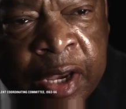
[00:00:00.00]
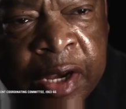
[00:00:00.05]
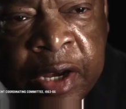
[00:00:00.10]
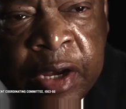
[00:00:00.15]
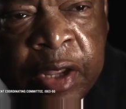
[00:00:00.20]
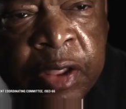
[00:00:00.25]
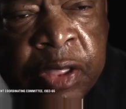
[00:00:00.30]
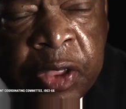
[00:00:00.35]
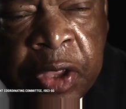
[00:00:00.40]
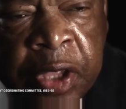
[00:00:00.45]
not
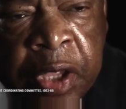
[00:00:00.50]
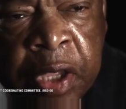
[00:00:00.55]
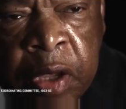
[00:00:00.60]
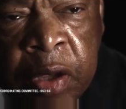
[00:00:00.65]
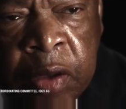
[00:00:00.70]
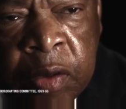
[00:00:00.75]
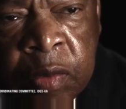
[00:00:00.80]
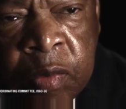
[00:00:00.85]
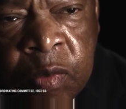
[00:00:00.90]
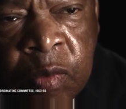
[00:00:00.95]

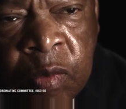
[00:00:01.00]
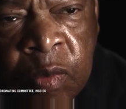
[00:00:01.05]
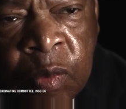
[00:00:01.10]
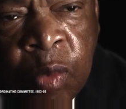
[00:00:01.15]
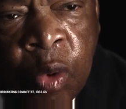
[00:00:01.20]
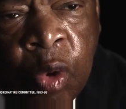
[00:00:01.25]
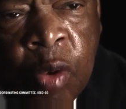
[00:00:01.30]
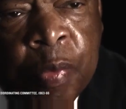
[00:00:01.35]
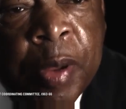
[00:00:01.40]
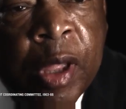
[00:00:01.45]
anything
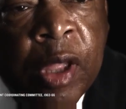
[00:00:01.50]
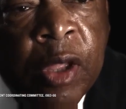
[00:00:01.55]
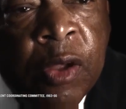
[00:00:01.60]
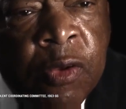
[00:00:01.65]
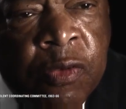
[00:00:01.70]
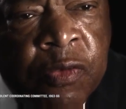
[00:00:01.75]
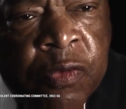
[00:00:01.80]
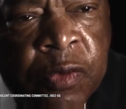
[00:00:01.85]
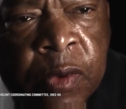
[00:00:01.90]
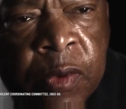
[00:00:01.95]
more
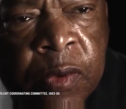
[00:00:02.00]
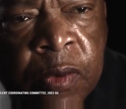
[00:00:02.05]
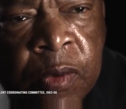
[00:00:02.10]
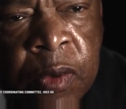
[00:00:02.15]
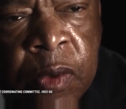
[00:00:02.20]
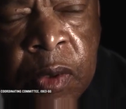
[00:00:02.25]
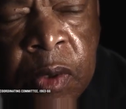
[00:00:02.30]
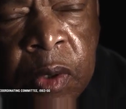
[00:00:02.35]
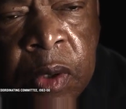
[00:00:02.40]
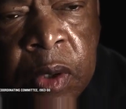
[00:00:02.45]
powerful
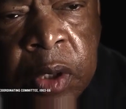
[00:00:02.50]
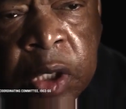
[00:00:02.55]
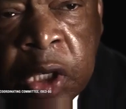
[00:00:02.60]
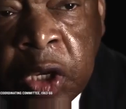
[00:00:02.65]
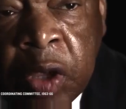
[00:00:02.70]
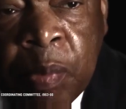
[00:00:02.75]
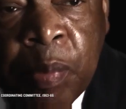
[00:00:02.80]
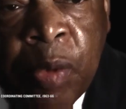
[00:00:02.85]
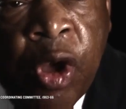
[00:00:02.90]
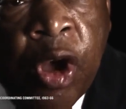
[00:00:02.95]

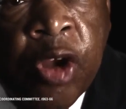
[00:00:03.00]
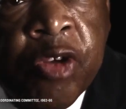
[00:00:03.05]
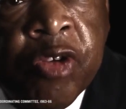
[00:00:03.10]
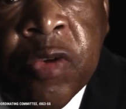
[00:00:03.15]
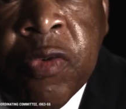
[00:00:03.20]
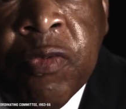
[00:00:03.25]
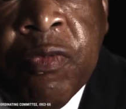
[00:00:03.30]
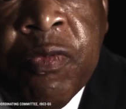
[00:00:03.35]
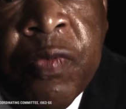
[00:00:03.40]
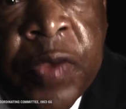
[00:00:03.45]
than the
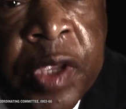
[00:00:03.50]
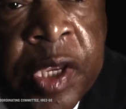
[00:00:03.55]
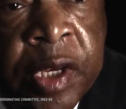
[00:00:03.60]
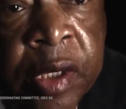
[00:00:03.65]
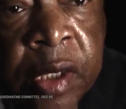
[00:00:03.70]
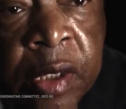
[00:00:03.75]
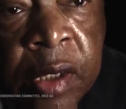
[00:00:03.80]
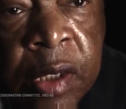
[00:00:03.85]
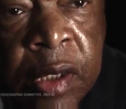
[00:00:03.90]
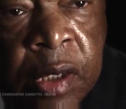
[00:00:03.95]
marching
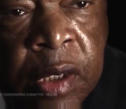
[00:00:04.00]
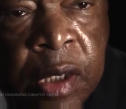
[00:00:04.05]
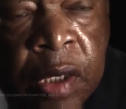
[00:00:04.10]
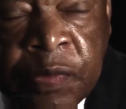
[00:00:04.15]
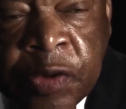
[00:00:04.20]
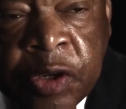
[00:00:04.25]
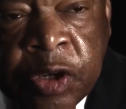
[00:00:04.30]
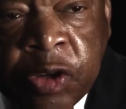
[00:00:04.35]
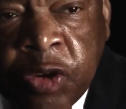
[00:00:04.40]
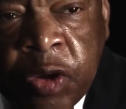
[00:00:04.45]
feet
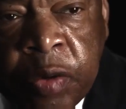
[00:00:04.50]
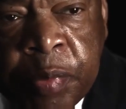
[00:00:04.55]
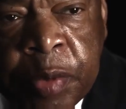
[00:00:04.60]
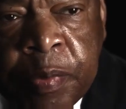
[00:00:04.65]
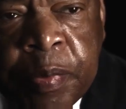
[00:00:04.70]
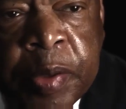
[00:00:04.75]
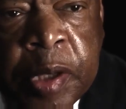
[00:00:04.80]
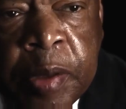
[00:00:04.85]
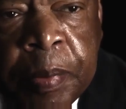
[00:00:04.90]
of a determined